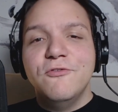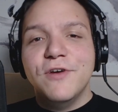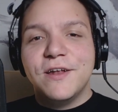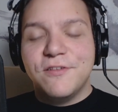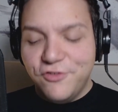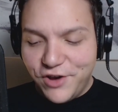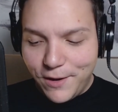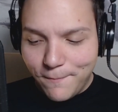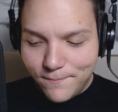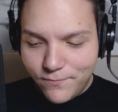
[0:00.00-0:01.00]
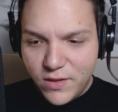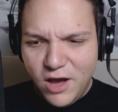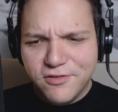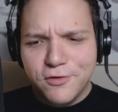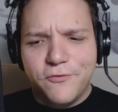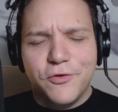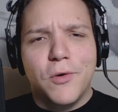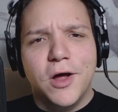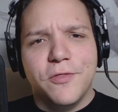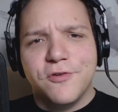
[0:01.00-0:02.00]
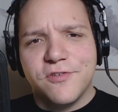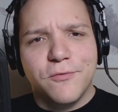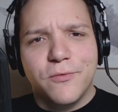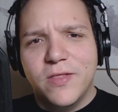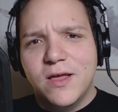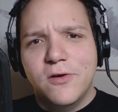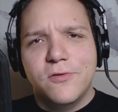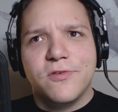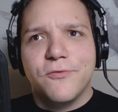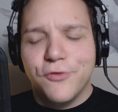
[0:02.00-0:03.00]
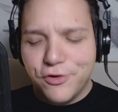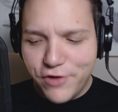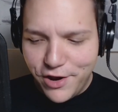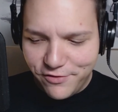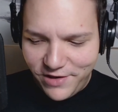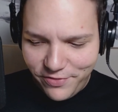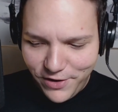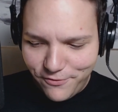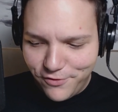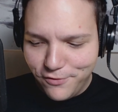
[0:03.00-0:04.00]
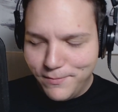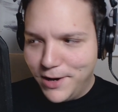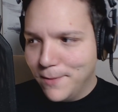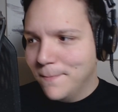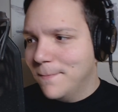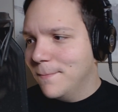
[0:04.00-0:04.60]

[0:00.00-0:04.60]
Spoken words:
Transitioning. Also, if you want, there's loads of free trials out there for TubeBuddy.